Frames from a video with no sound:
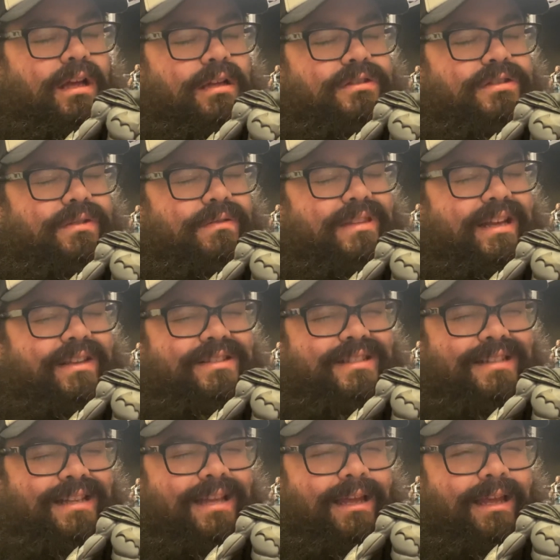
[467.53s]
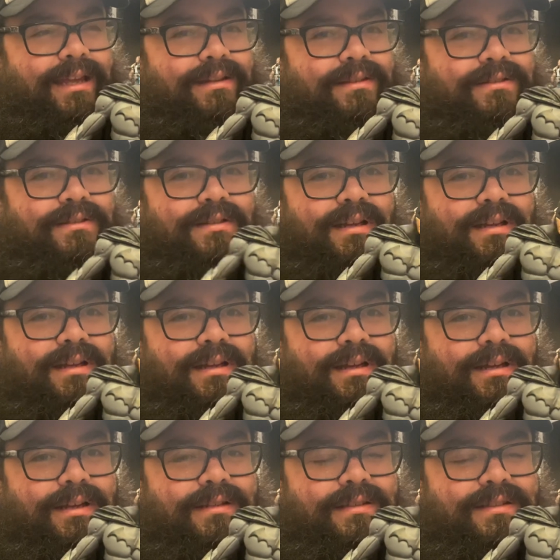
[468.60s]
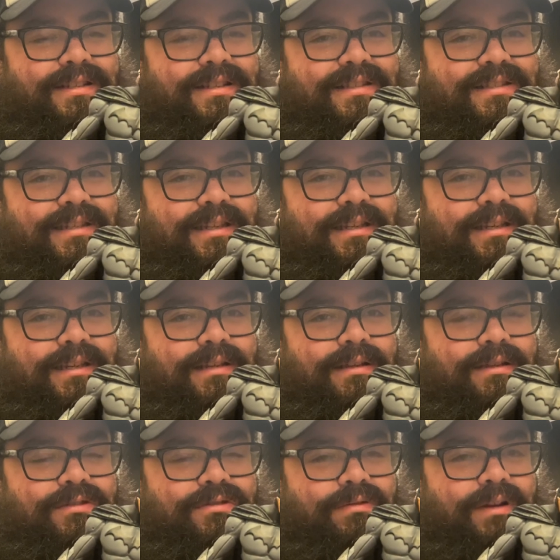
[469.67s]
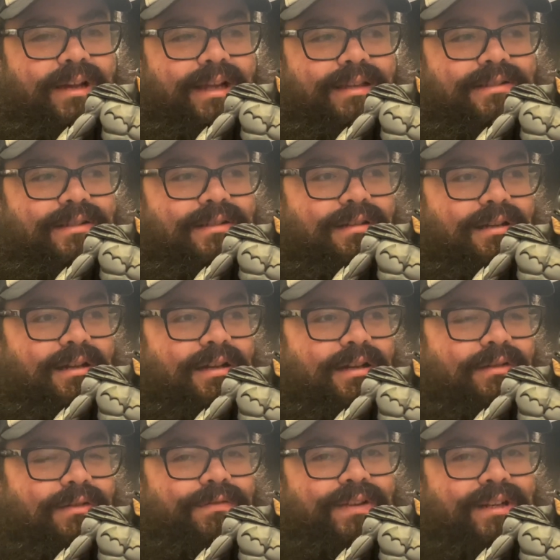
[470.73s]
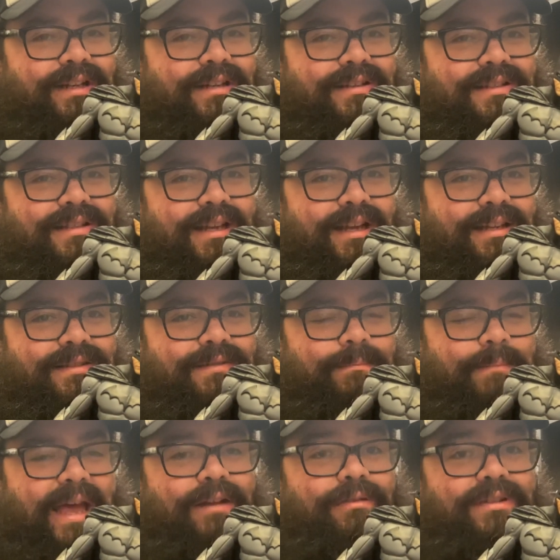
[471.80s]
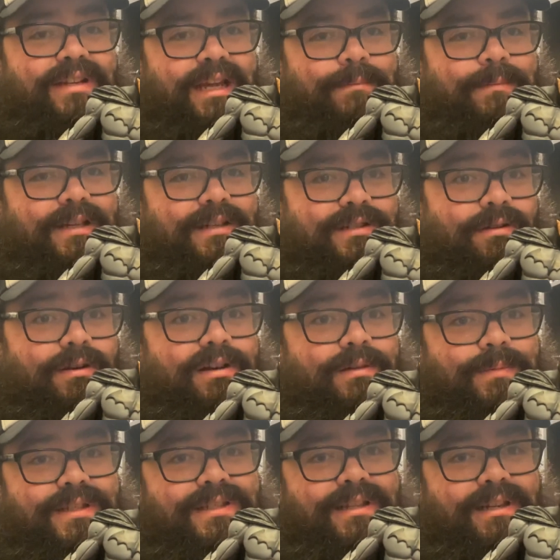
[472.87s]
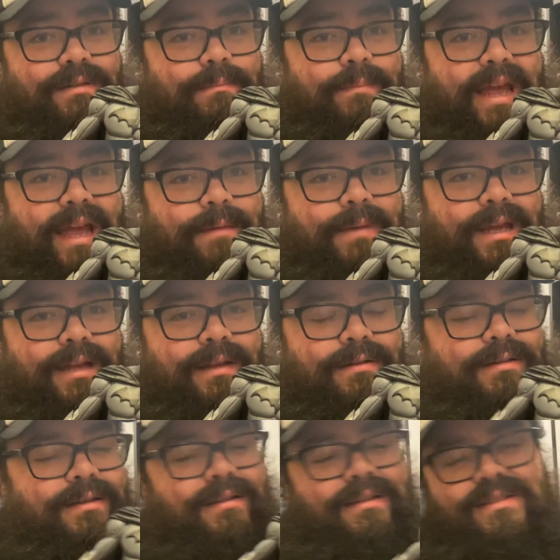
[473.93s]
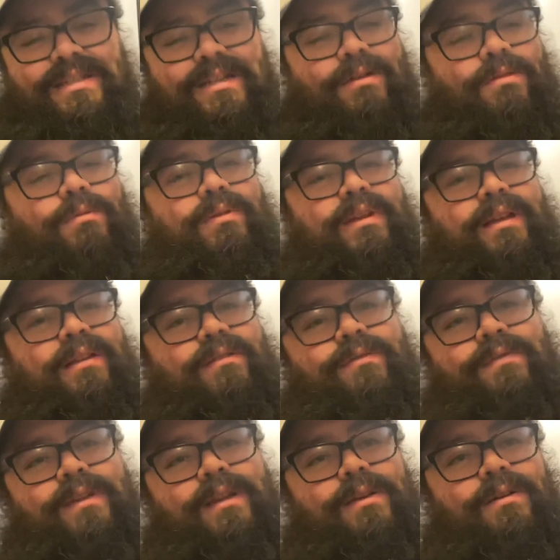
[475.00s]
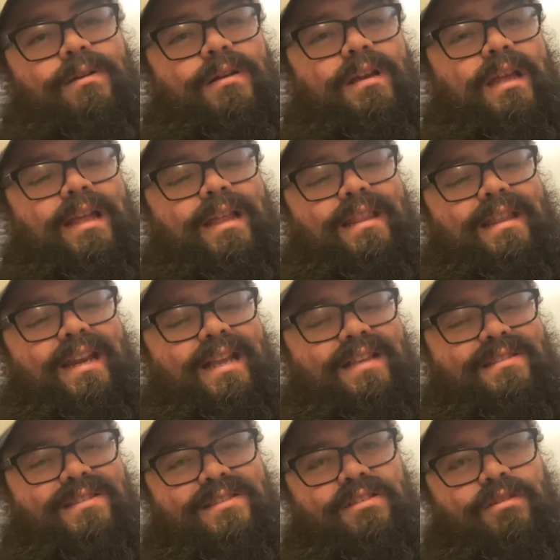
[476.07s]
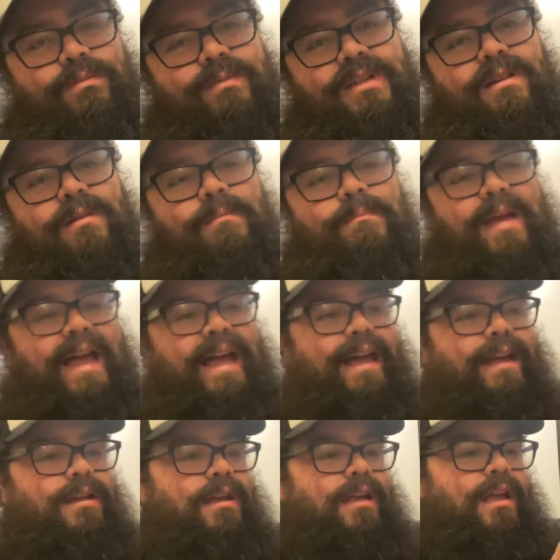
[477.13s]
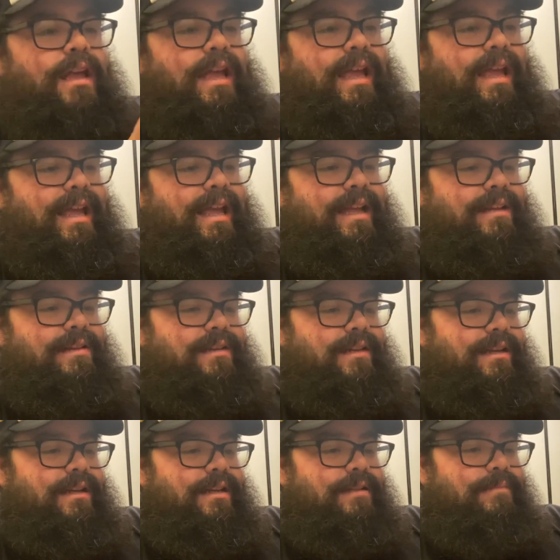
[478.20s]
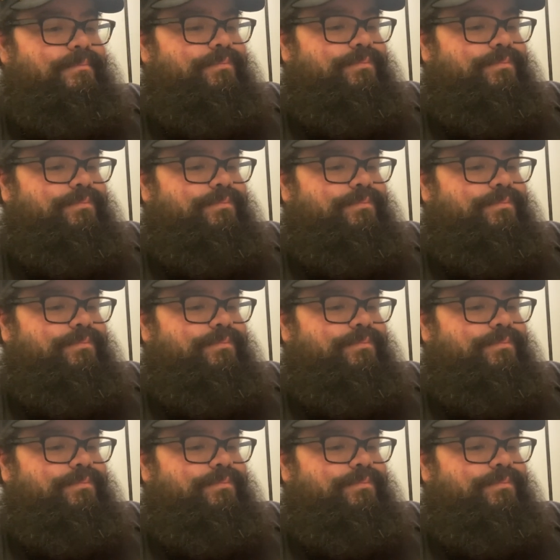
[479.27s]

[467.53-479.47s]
2009 DC Direct Graffiti Designs and Battle Damage Arkham Asylum Batman. It's the only other figure that has a sculpted on bat, and I